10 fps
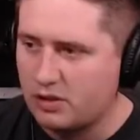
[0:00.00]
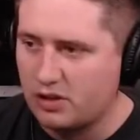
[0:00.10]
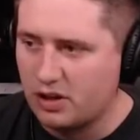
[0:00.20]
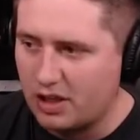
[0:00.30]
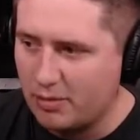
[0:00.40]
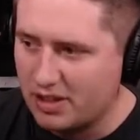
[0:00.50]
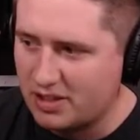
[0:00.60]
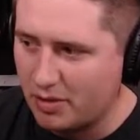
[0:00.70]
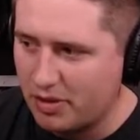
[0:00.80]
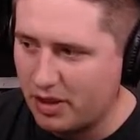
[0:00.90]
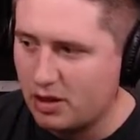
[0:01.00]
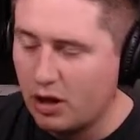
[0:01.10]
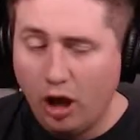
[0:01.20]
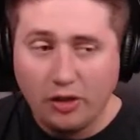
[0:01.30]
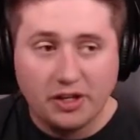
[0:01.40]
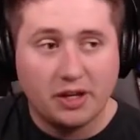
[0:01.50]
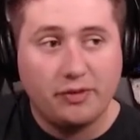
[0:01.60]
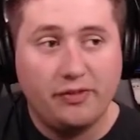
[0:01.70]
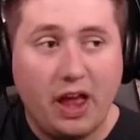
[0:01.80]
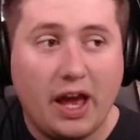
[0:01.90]
He's gonna give me something. Oh, the T
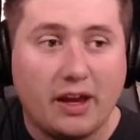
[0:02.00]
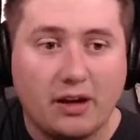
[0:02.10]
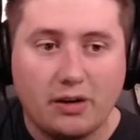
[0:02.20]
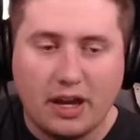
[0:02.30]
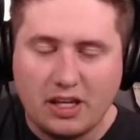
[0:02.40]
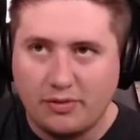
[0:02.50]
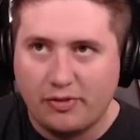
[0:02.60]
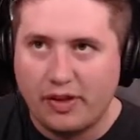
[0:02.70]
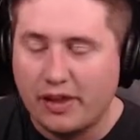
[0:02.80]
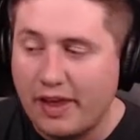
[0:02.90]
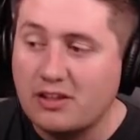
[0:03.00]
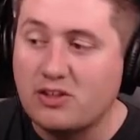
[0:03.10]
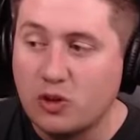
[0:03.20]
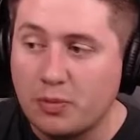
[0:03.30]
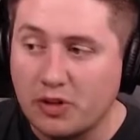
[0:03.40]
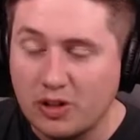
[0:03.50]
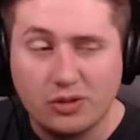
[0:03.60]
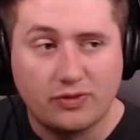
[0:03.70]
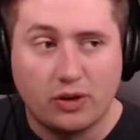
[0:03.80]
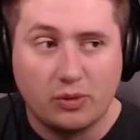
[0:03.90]
M for fly, or H M for fly. That's super
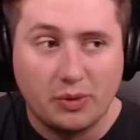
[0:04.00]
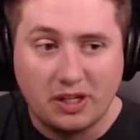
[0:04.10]
useful.